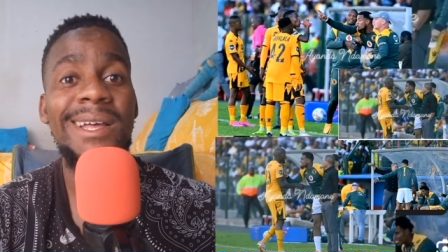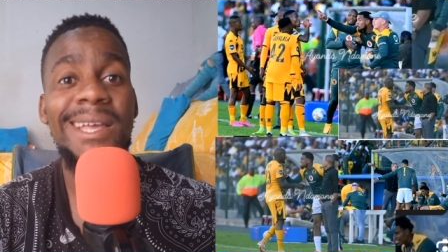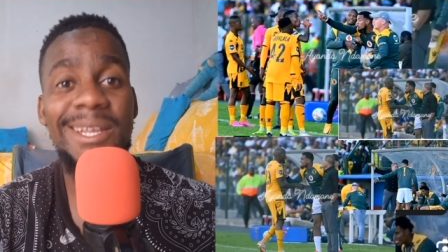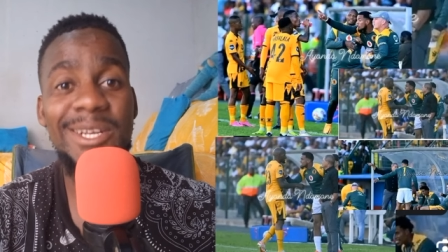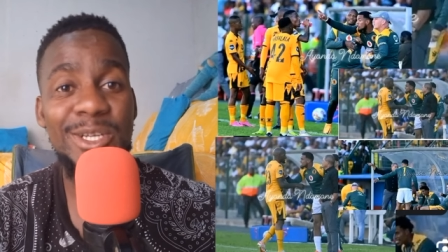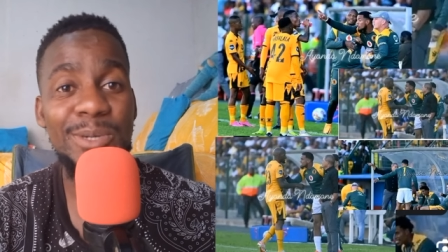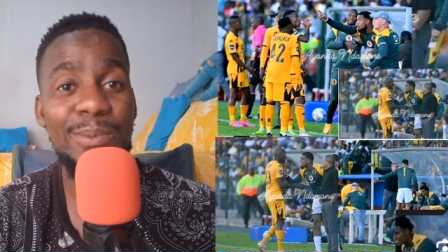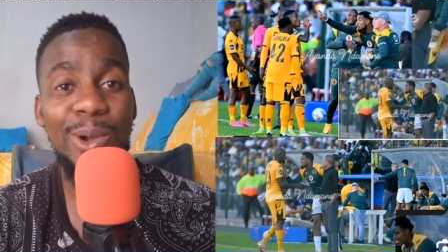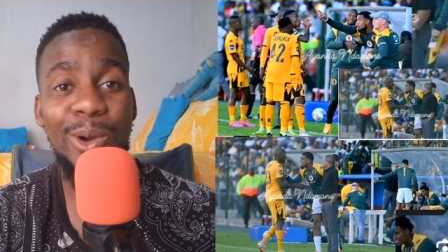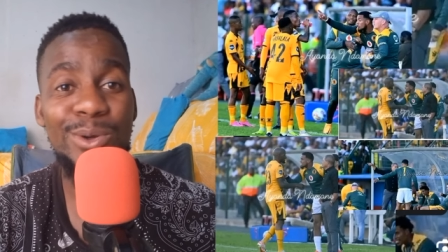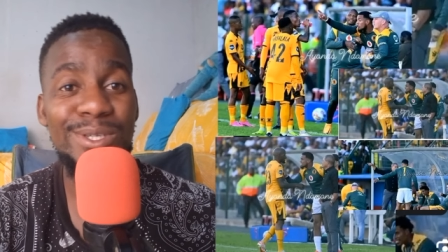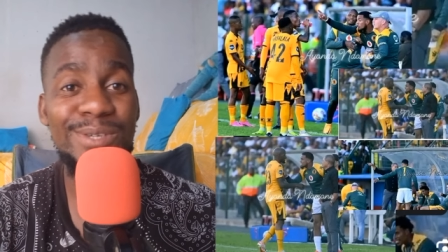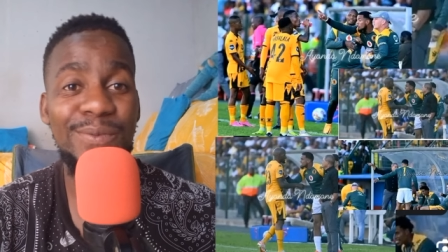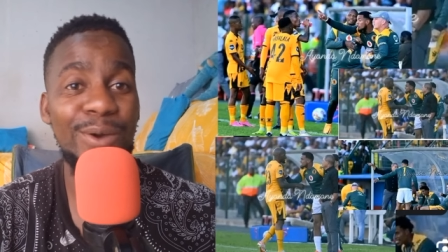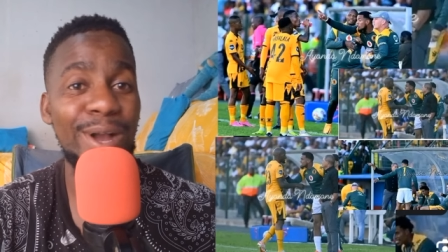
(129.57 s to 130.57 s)
interim
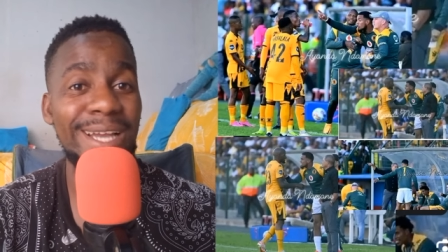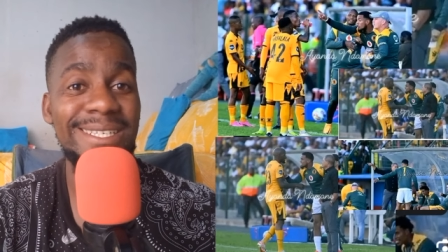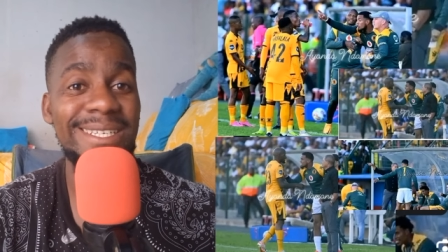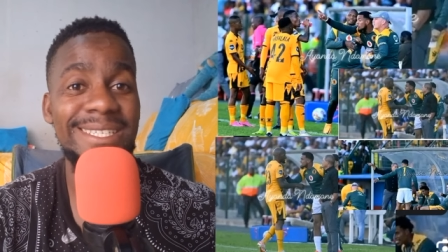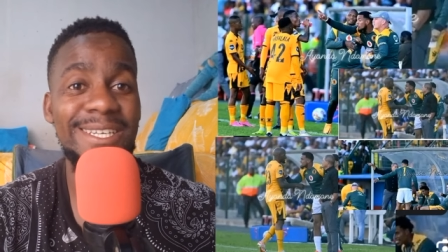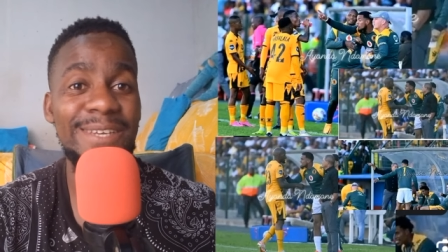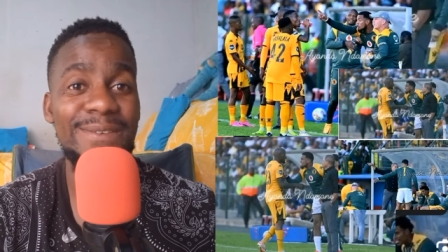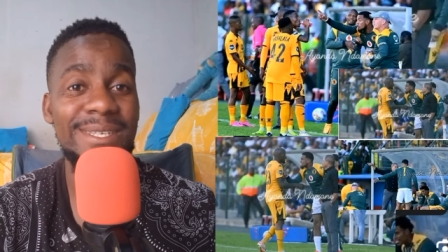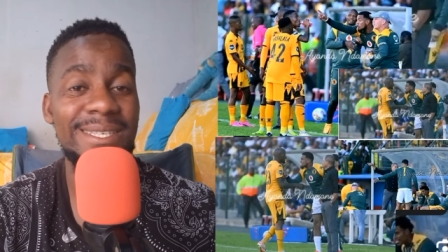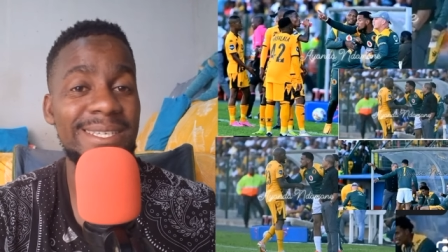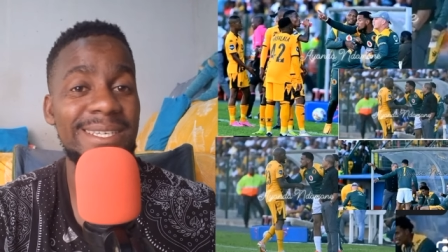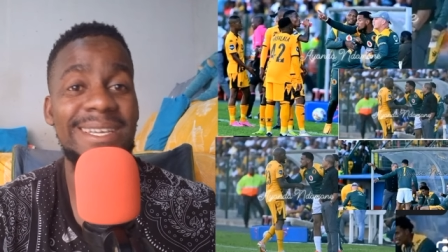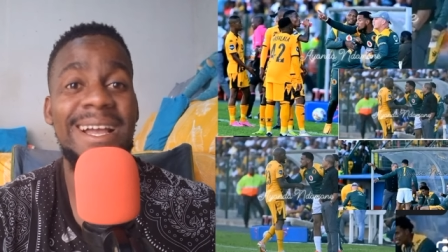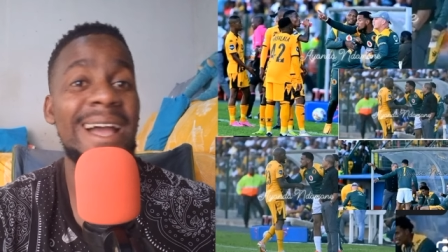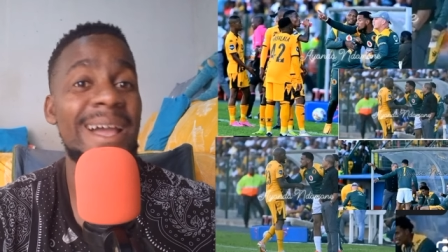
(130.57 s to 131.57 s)
coach for Kaizer
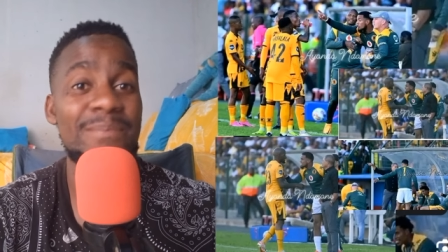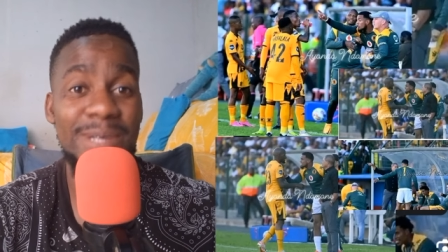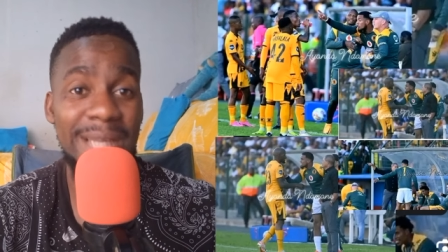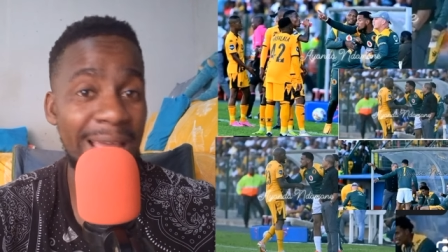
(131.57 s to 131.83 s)
Chiefs I'm,